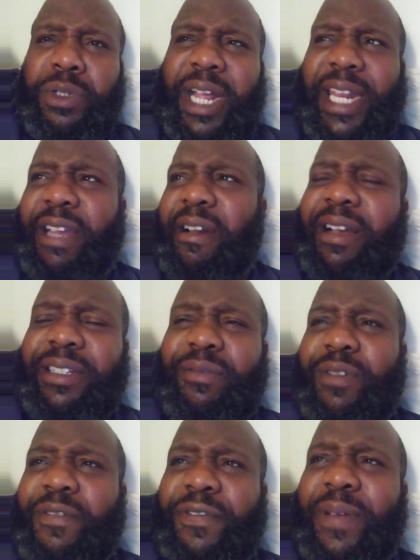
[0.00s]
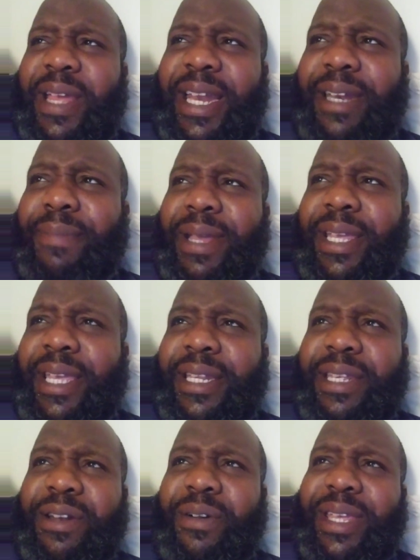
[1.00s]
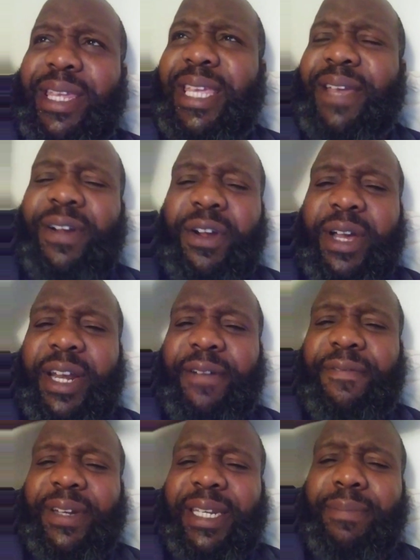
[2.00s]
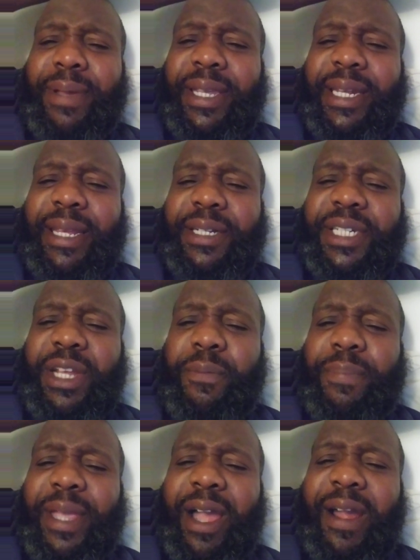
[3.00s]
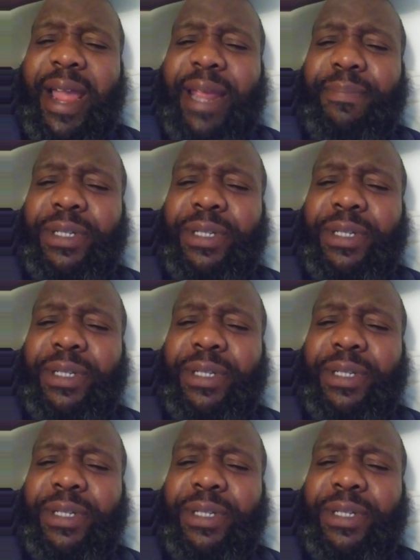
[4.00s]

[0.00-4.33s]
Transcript: Johnny Carson worth 300 million. He can give her 150 million. He'll still be all right.